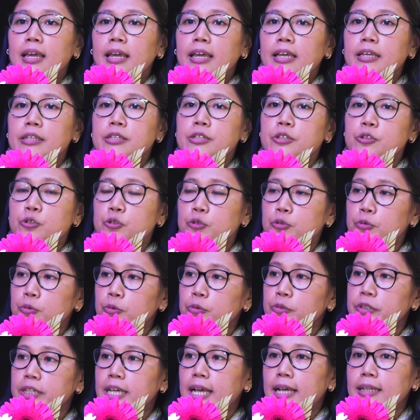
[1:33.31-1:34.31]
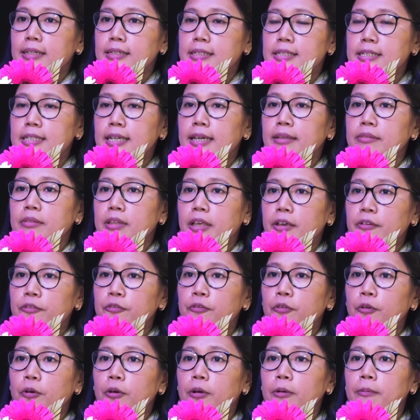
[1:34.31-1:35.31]
It's a true reality, and
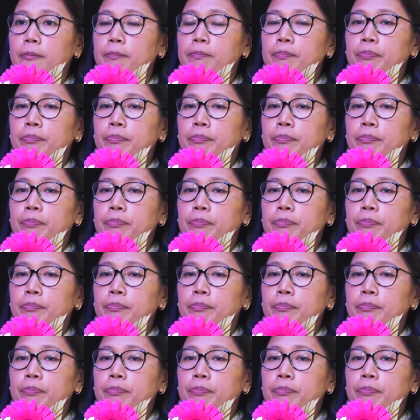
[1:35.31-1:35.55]
therefore